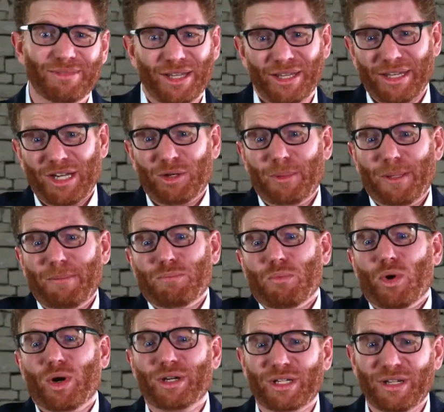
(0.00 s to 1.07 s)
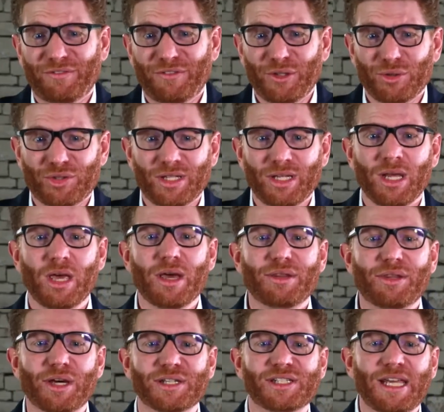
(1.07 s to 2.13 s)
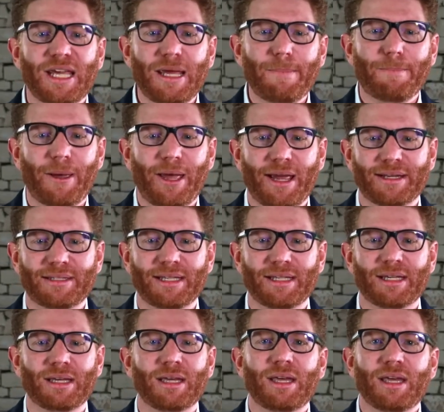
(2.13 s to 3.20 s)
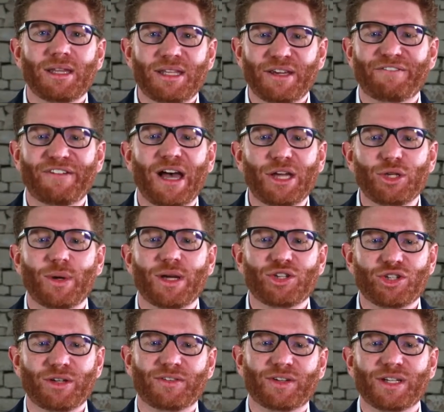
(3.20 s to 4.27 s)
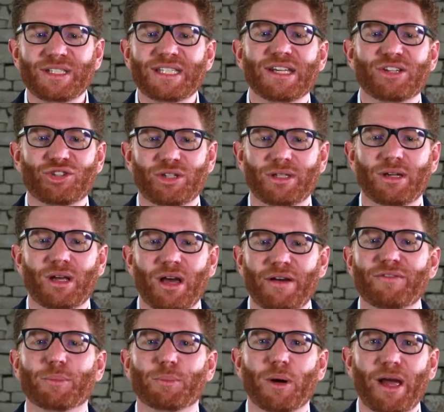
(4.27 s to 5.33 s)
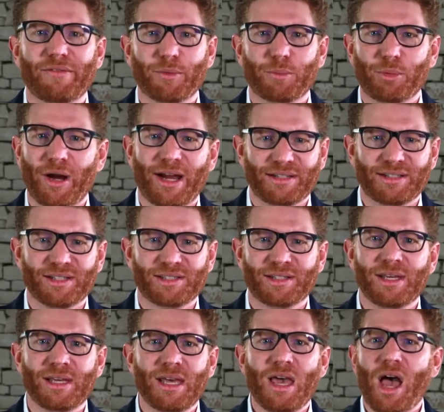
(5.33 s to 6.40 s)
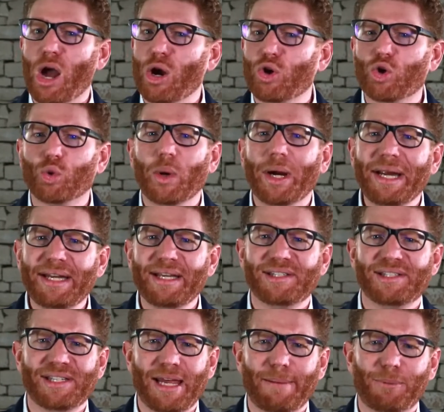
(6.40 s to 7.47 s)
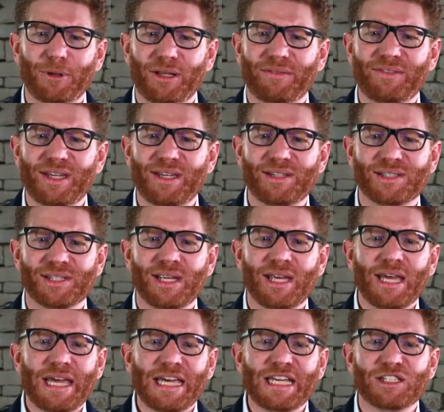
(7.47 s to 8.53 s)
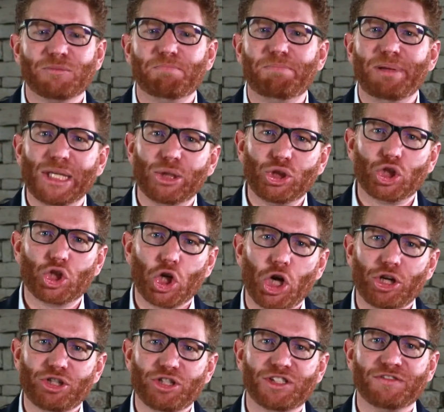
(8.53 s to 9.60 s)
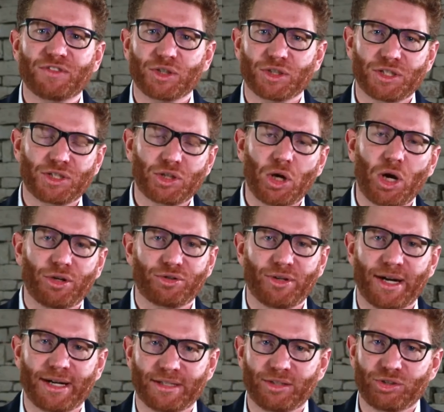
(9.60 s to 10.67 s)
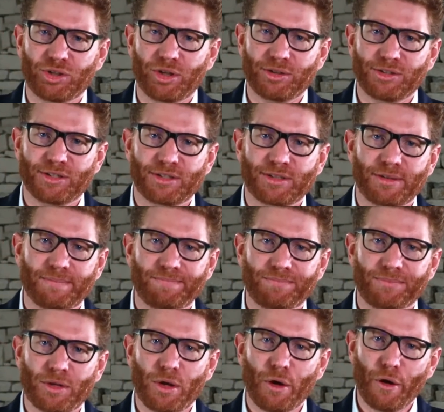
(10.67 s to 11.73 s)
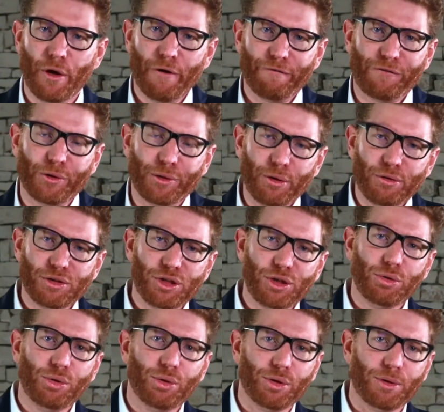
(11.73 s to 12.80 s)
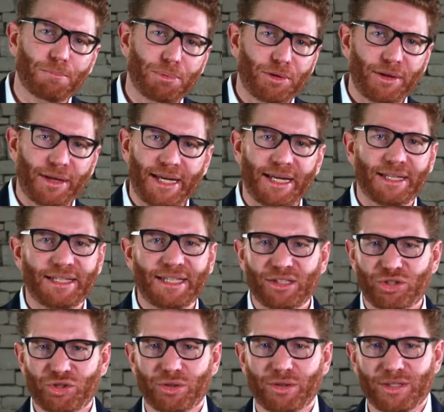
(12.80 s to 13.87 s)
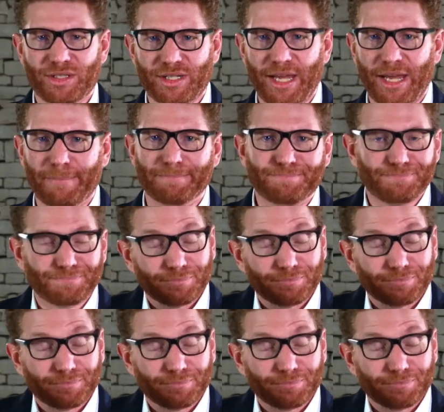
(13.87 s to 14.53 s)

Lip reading: a little bit more confusion, thus impacting the evaluation of condition of the private practice. A great example of this is billed charges versus contracted charges. For those of you who are playing in the insurance game,